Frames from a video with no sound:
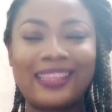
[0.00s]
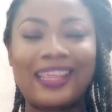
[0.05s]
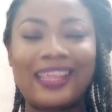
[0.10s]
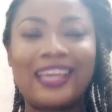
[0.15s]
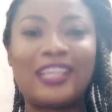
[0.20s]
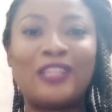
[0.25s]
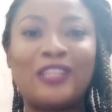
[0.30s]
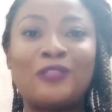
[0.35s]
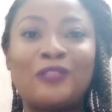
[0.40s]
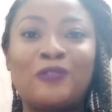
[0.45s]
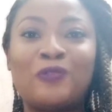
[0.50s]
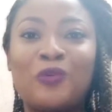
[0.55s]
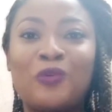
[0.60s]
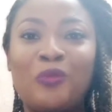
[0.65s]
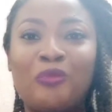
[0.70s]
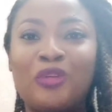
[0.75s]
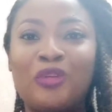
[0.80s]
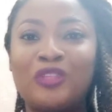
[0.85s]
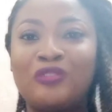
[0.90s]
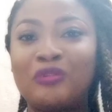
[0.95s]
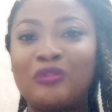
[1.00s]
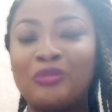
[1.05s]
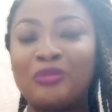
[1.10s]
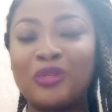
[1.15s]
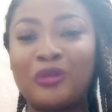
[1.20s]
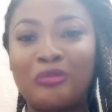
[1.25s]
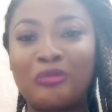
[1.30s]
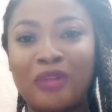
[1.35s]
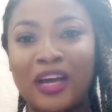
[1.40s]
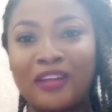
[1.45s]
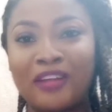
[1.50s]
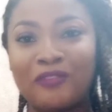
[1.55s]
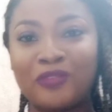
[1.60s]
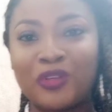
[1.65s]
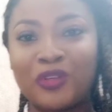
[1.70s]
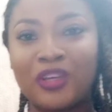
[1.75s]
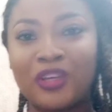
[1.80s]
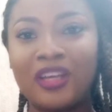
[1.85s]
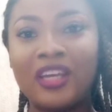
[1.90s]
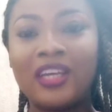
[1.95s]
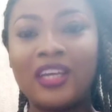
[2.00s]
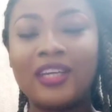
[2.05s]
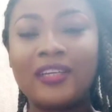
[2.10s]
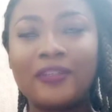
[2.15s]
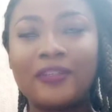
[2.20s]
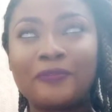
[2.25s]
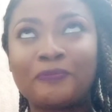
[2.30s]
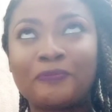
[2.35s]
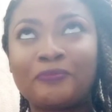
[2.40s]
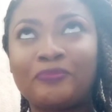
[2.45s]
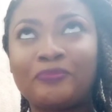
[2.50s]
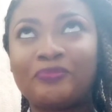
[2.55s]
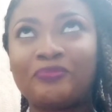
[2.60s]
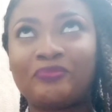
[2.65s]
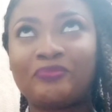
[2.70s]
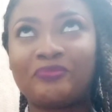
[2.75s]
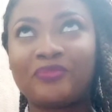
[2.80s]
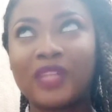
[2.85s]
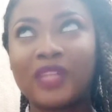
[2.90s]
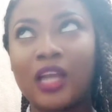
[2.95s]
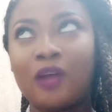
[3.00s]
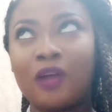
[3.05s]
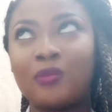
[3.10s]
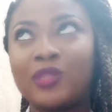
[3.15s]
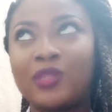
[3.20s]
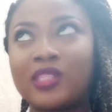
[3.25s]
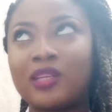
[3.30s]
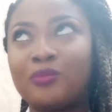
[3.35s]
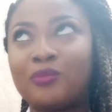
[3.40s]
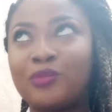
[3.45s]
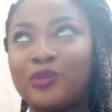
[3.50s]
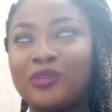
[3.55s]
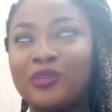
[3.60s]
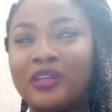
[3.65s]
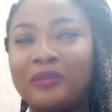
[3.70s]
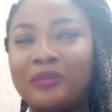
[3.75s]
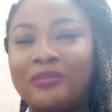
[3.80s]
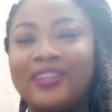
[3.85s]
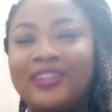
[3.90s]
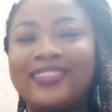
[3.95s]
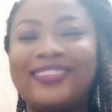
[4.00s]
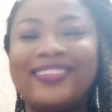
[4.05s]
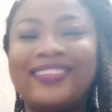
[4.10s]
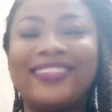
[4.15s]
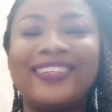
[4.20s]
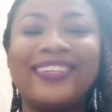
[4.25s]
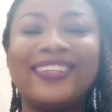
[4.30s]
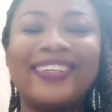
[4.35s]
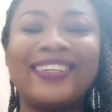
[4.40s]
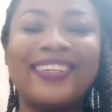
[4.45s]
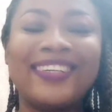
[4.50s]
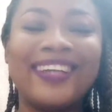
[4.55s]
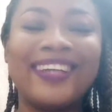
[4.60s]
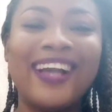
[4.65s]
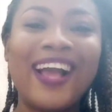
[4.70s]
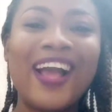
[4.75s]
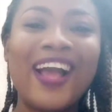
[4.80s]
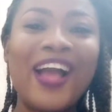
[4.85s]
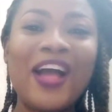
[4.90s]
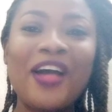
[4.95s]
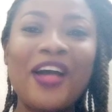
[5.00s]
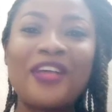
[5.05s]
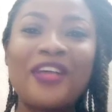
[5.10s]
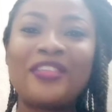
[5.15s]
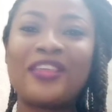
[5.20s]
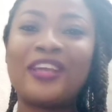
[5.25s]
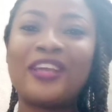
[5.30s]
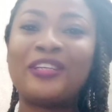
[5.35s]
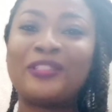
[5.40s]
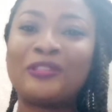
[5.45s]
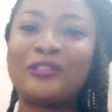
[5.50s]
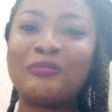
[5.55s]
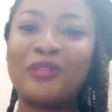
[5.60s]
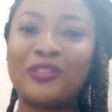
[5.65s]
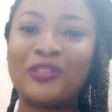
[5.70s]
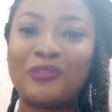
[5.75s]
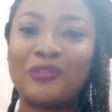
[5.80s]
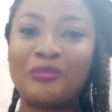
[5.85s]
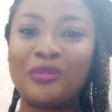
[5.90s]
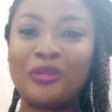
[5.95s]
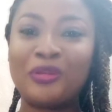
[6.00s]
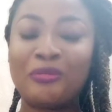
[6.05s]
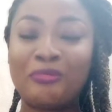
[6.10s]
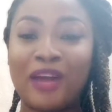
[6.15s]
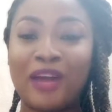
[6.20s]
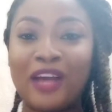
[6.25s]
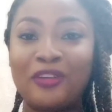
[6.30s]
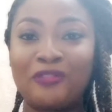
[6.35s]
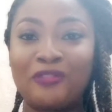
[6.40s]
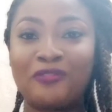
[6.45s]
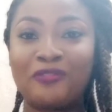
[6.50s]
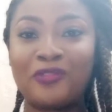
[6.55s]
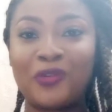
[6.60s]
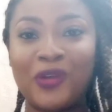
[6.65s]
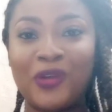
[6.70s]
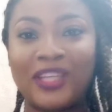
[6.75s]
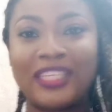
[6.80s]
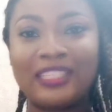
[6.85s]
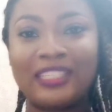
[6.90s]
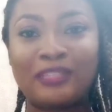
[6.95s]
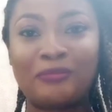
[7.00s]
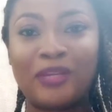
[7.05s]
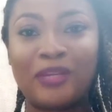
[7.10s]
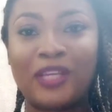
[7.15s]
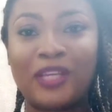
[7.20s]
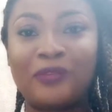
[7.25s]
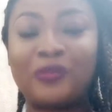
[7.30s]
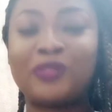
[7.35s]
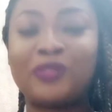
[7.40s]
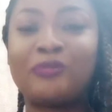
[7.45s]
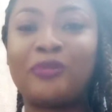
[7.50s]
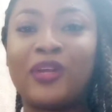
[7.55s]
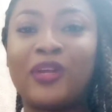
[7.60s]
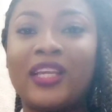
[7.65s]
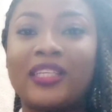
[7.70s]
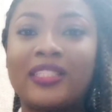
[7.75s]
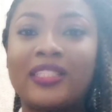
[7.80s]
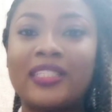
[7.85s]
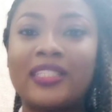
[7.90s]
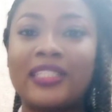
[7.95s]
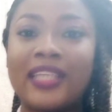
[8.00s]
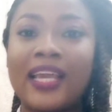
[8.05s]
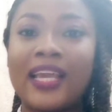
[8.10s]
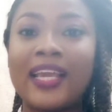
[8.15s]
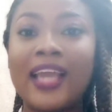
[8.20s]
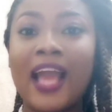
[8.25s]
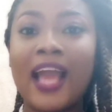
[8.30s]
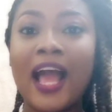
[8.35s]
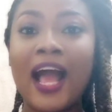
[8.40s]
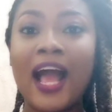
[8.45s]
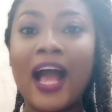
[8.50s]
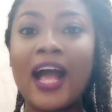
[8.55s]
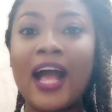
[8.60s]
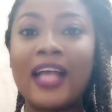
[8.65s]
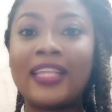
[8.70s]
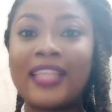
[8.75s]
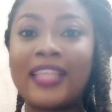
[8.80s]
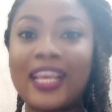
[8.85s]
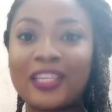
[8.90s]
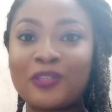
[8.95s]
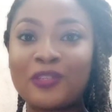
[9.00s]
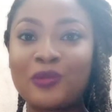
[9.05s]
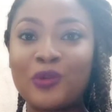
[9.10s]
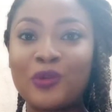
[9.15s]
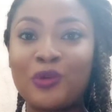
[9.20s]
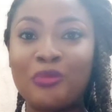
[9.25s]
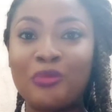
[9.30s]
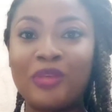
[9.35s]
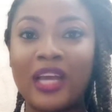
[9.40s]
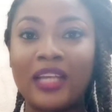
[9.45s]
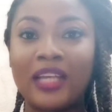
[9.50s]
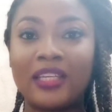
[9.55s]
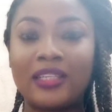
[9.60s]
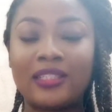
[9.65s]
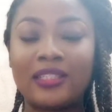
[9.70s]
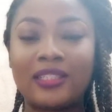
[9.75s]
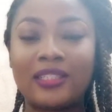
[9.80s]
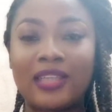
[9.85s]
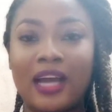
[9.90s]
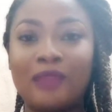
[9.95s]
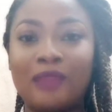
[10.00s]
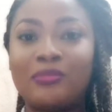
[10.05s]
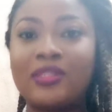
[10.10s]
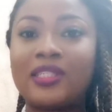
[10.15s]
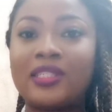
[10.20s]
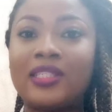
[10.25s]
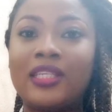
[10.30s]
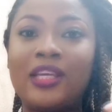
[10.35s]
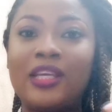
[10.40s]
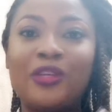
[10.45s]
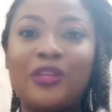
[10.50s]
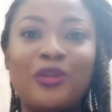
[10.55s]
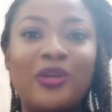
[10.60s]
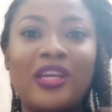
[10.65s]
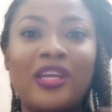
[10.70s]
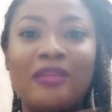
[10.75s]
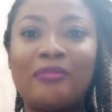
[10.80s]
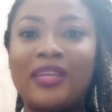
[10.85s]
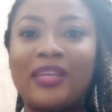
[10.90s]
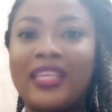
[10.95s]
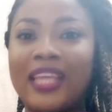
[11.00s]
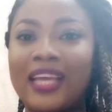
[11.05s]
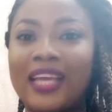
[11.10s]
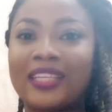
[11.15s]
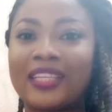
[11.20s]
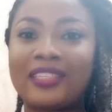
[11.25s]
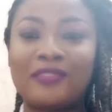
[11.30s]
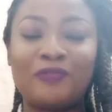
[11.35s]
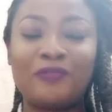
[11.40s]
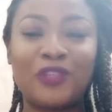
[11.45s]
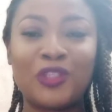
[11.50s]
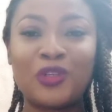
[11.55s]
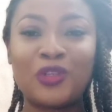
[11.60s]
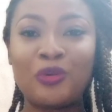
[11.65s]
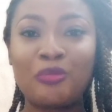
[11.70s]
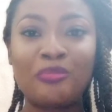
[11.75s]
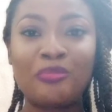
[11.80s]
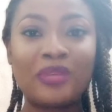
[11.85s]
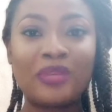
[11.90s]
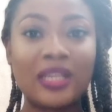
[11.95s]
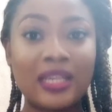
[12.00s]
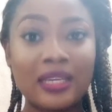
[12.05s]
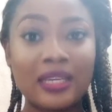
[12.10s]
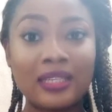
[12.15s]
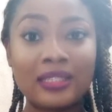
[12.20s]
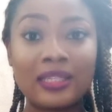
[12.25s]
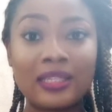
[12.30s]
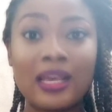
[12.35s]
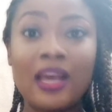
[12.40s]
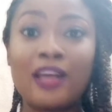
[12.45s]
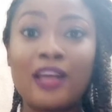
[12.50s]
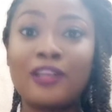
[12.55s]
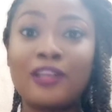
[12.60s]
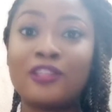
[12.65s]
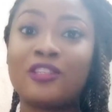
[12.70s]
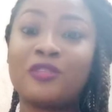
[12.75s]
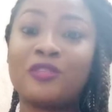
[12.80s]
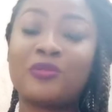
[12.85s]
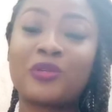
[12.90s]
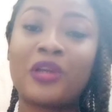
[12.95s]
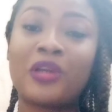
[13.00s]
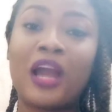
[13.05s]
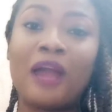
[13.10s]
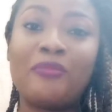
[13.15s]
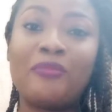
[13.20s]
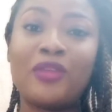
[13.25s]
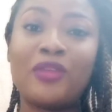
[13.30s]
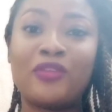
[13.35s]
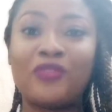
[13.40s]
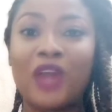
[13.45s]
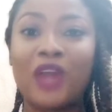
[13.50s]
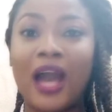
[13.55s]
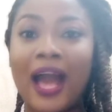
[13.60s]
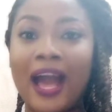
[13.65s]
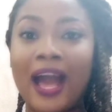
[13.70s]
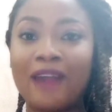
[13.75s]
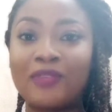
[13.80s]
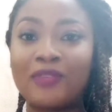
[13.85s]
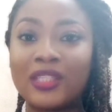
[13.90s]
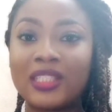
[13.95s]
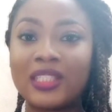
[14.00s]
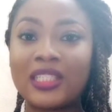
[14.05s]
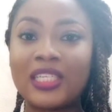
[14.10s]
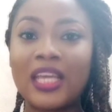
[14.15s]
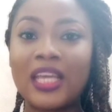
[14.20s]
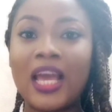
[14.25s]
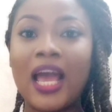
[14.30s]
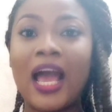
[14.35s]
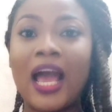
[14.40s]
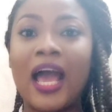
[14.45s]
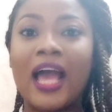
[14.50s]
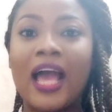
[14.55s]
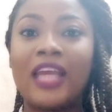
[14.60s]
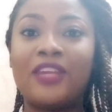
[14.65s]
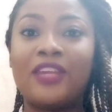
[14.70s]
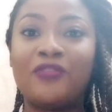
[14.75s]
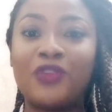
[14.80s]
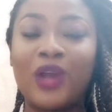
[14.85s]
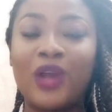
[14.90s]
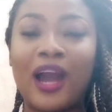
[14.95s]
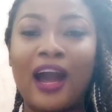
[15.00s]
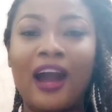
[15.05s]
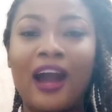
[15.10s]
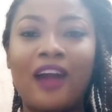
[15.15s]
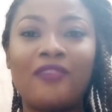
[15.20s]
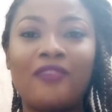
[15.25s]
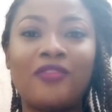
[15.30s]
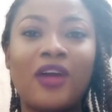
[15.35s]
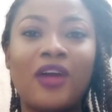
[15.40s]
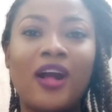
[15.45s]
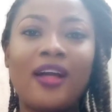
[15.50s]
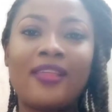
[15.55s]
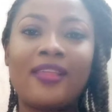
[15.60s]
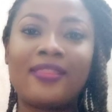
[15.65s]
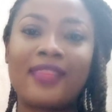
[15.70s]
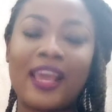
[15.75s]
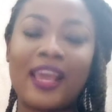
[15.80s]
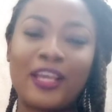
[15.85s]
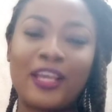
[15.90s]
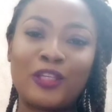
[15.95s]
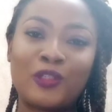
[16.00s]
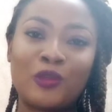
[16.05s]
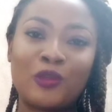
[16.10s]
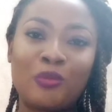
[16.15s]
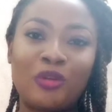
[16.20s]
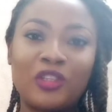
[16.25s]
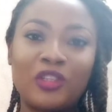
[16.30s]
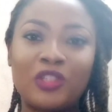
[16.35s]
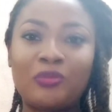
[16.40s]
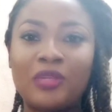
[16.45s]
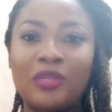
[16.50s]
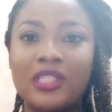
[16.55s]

Thank you so much for being a part of the I almost said program. Thank you so much for being a part of Fluently Speaking with Bola today. Next week will be another time. See you my next video. Please subscribe if you haven't, and if you have, thank you so much.